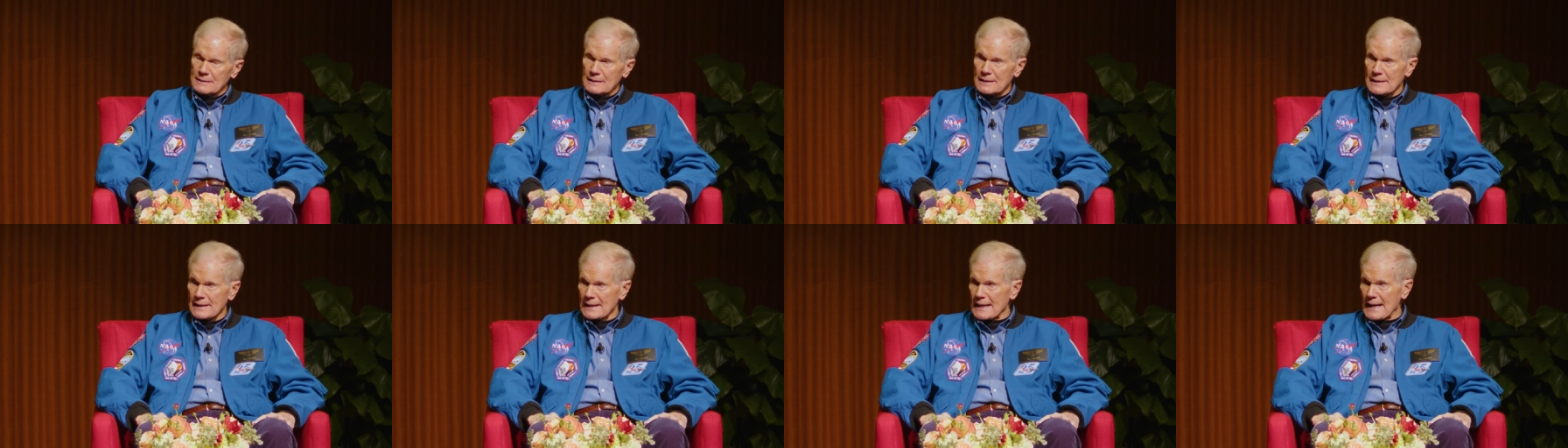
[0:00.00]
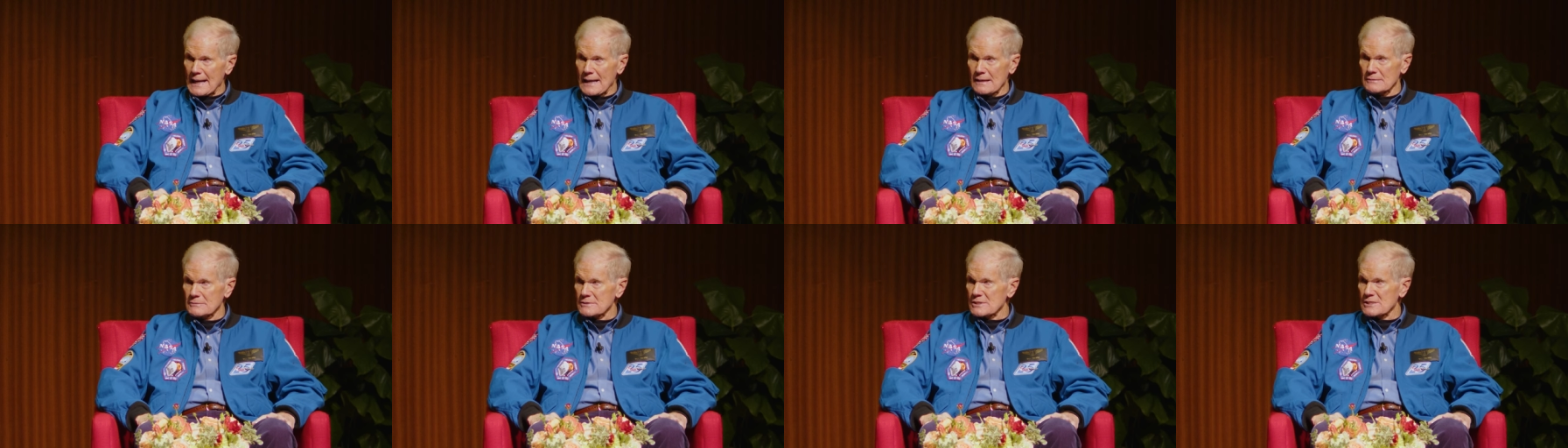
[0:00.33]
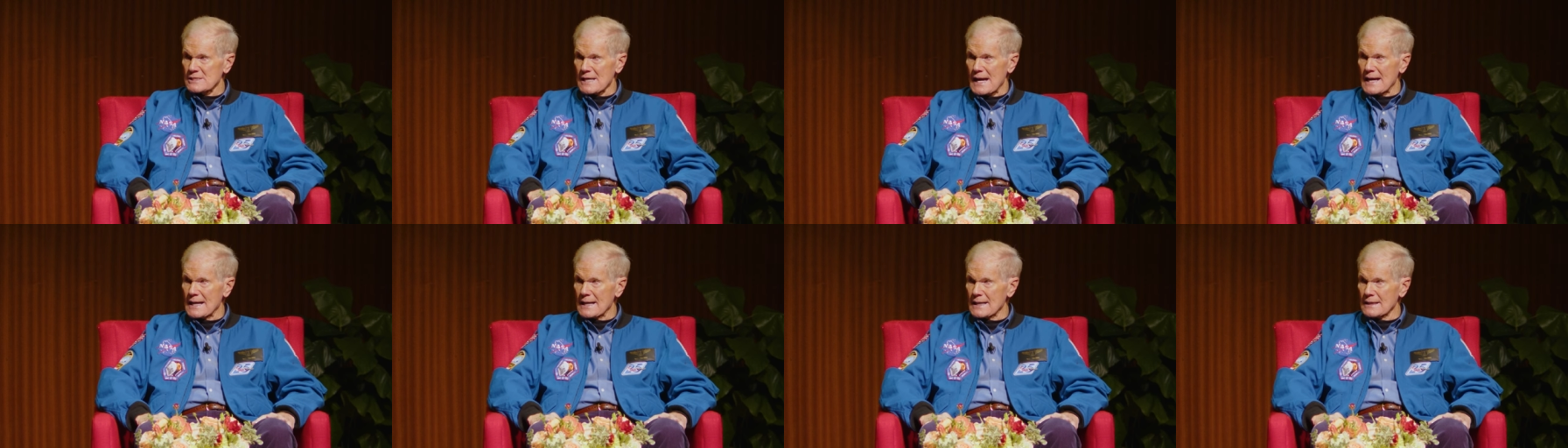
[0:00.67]
Get
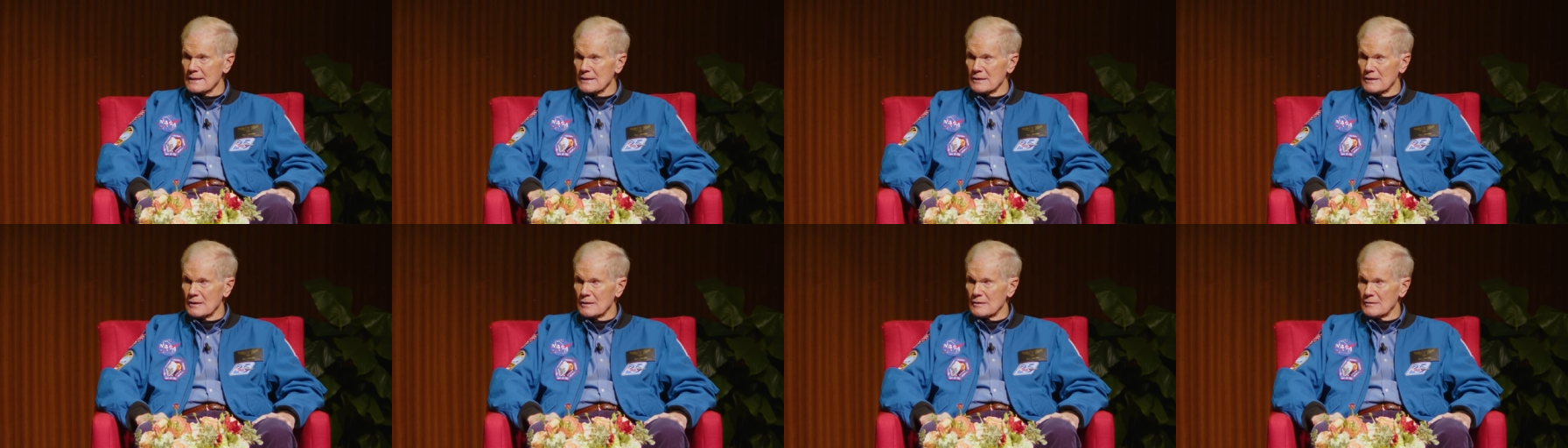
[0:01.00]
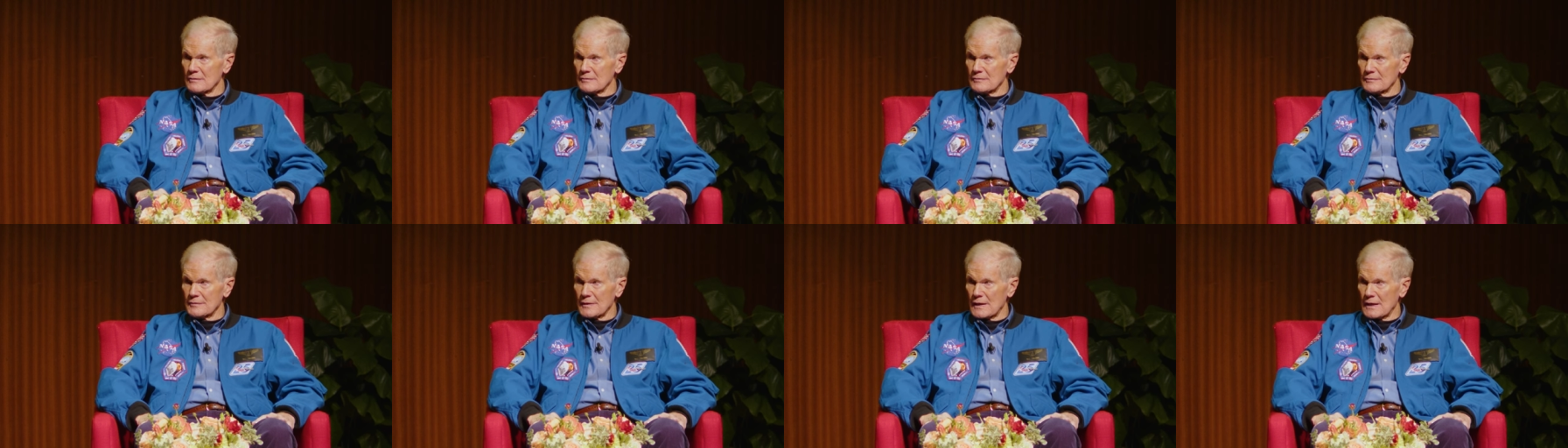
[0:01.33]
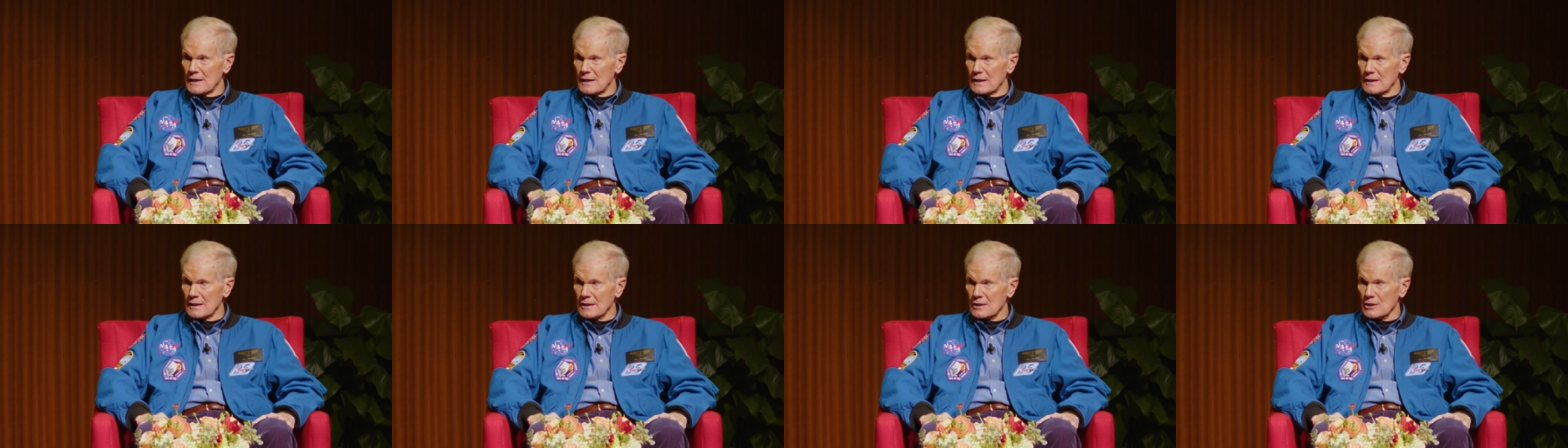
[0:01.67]
outside of
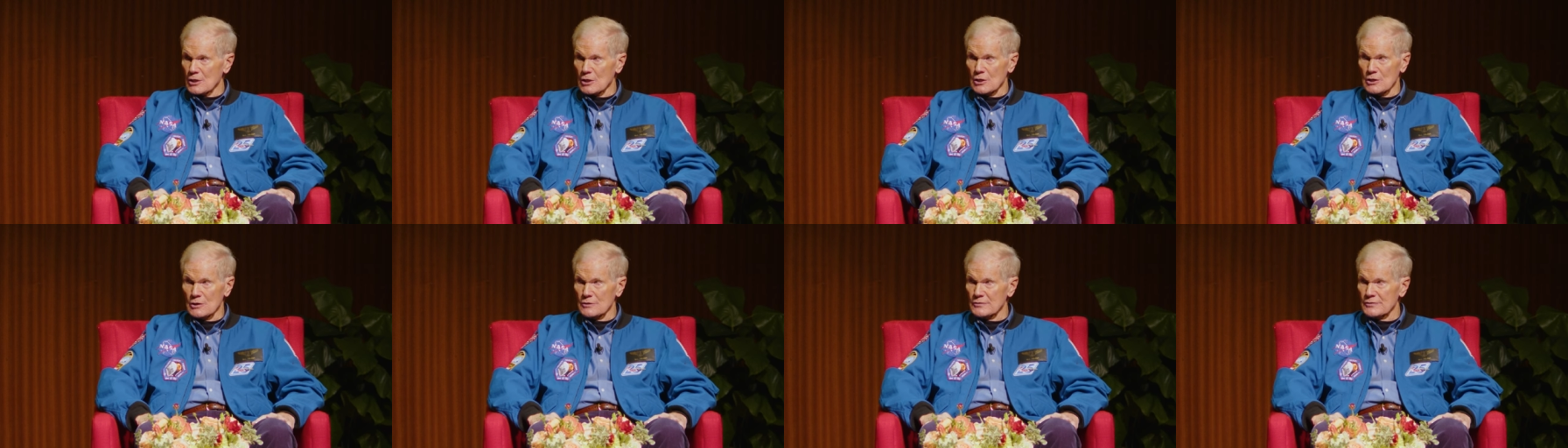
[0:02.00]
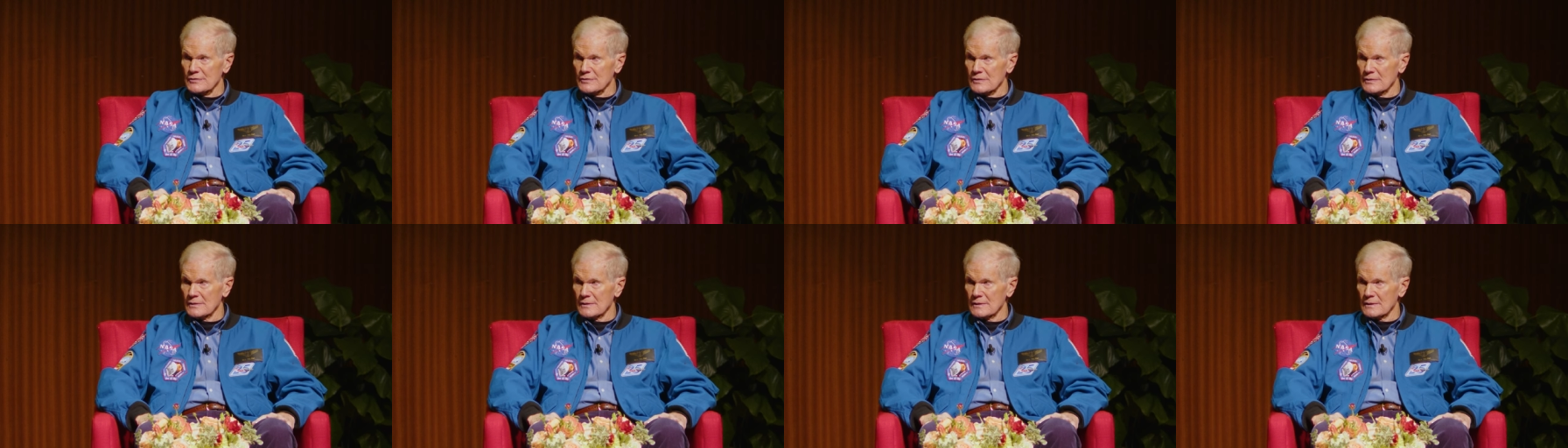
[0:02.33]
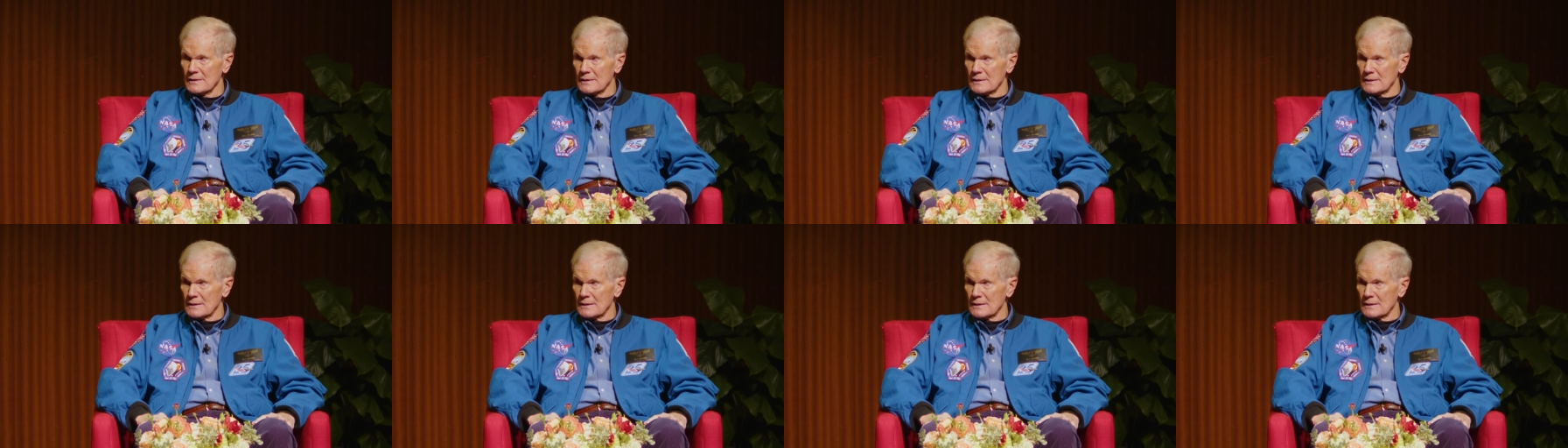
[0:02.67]
uh, Earth,